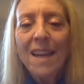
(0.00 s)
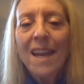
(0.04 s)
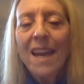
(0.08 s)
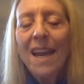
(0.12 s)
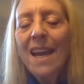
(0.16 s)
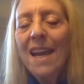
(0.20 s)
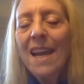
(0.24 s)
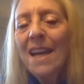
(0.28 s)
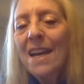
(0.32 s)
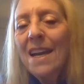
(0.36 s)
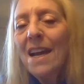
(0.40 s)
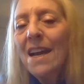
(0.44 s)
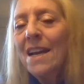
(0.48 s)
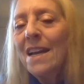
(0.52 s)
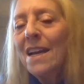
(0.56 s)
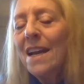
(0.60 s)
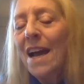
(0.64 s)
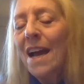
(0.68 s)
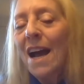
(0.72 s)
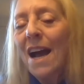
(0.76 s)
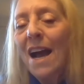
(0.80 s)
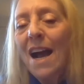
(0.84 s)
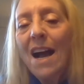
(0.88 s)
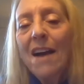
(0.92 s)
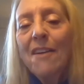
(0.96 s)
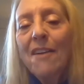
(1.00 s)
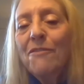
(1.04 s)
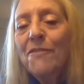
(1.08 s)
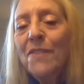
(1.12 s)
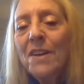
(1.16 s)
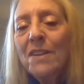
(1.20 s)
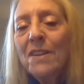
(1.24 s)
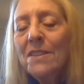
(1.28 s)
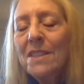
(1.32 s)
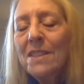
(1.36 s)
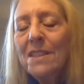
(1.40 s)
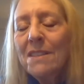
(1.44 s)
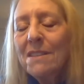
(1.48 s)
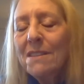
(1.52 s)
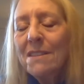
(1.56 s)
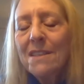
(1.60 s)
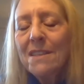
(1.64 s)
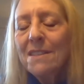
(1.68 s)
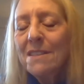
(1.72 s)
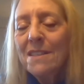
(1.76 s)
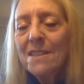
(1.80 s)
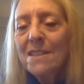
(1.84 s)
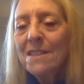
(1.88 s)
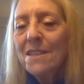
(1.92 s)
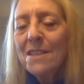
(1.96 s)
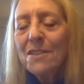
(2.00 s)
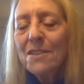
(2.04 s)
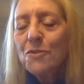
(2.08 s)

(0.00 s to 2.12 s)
And I felt that the